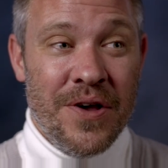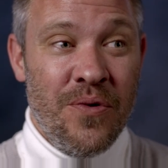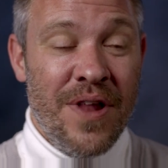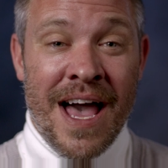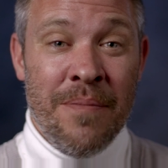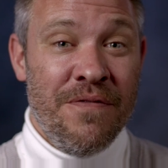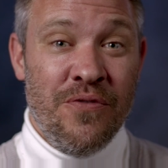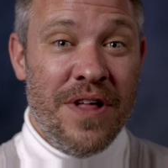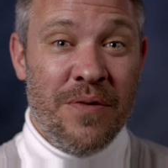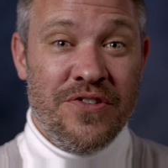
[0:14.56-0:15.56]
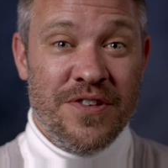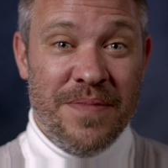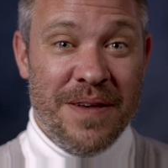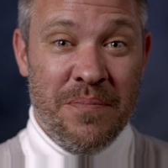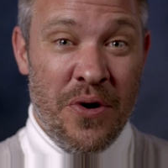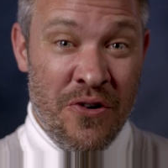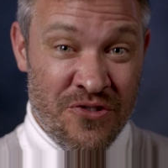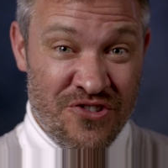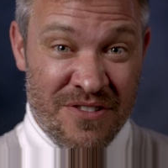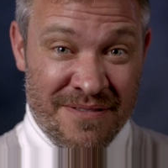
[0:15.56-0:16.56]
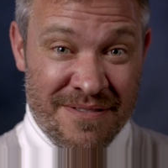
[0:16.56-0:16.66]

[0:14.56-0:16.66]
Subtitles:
All I had before that was just being posh.